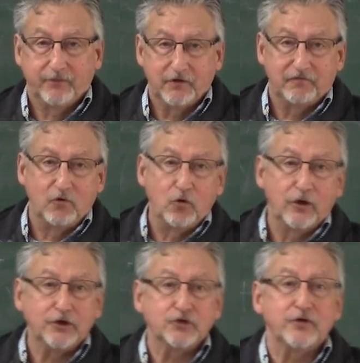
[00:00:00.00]

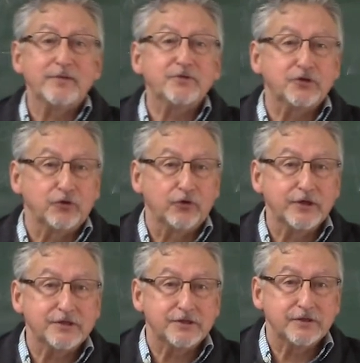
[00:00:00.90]
Four, dream
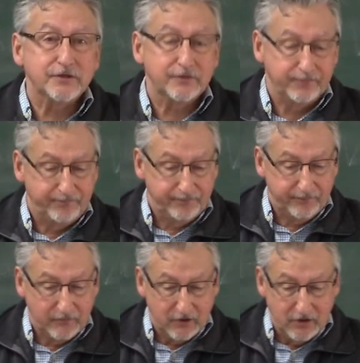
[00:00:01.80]
stories,
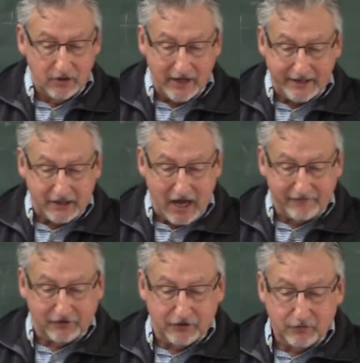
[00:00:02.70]
like
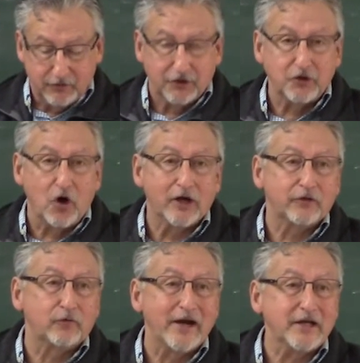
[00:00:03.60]
Kafka, with a dark,
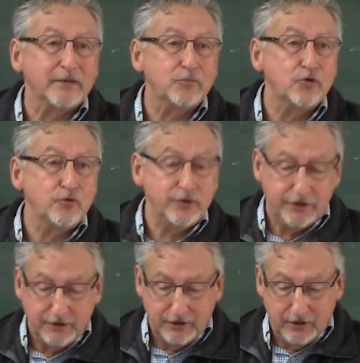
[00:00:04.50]
threatening
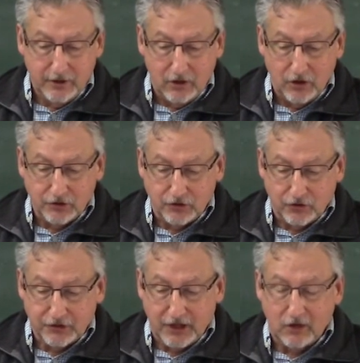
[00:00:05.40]
mood,
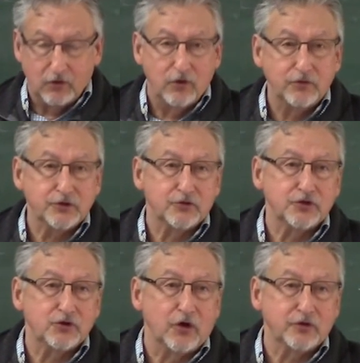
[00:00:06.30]
Joyce Carol Oates, her
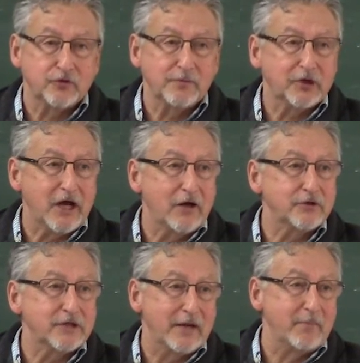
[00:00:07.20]
short dream
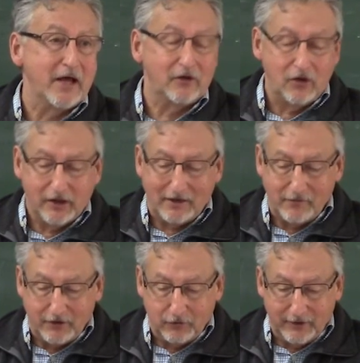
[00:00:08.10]
accounts, that monologue I
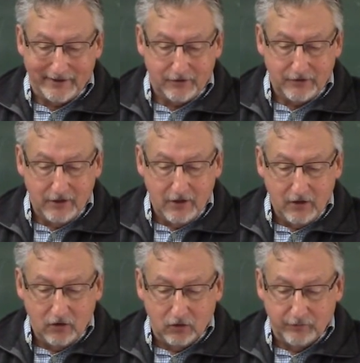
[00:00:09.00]
read earlier,
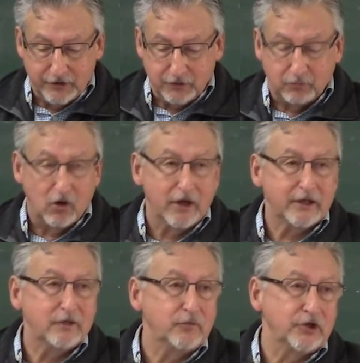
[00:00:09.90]
or Richard
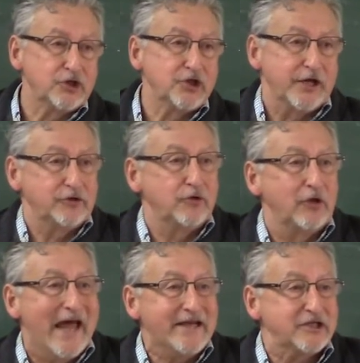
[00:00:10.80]
Brautigan with a gentle,
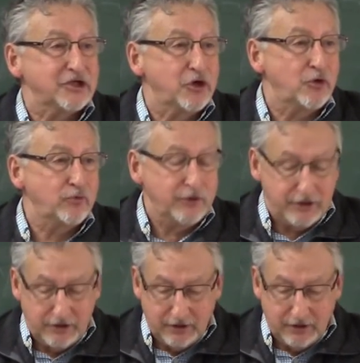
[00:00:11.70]
light tone,